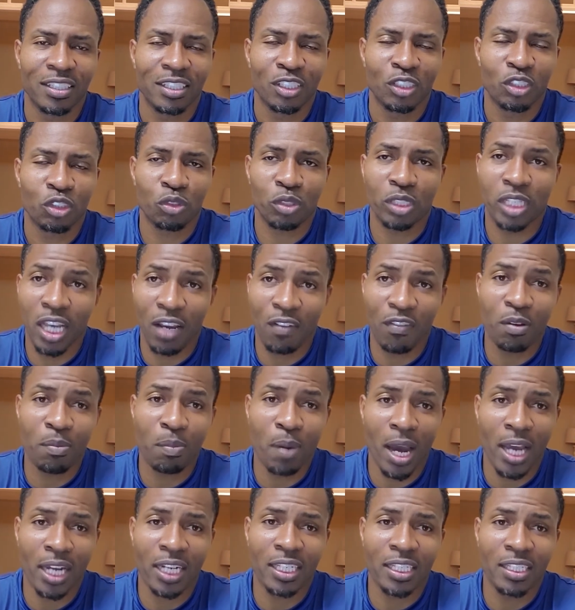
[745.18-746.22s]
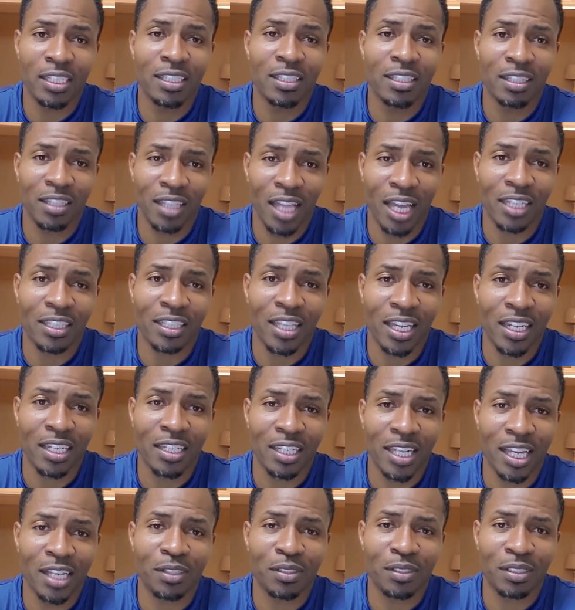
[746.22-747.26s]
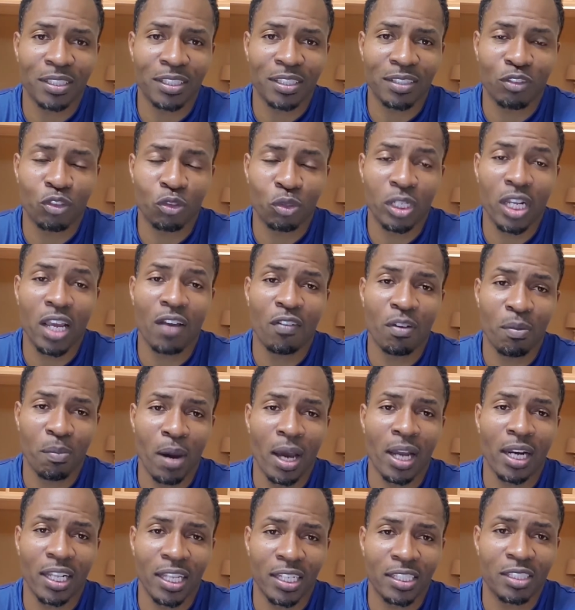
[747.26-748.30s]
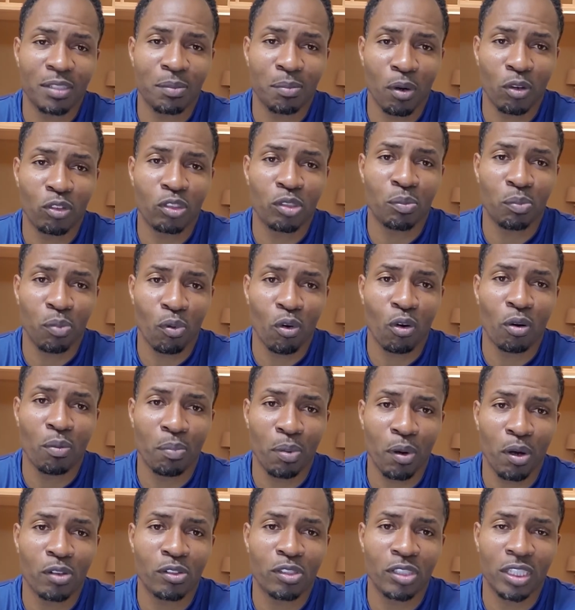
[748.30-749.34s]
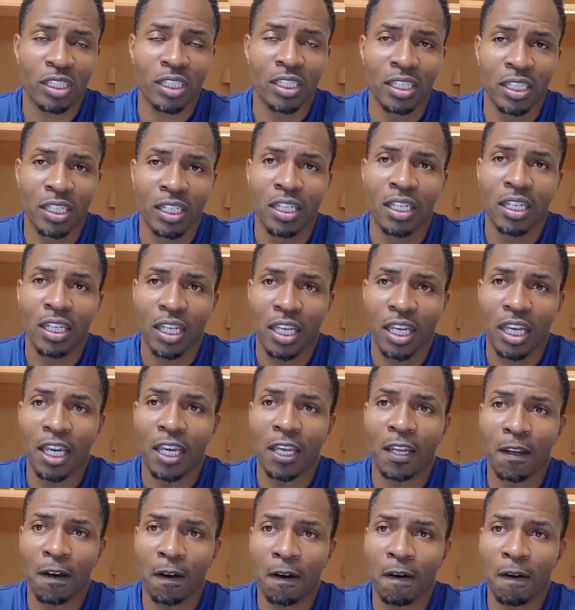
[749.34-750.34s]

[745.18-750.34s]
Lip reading: Treat everybody like that, and treat everybody as the most important person. And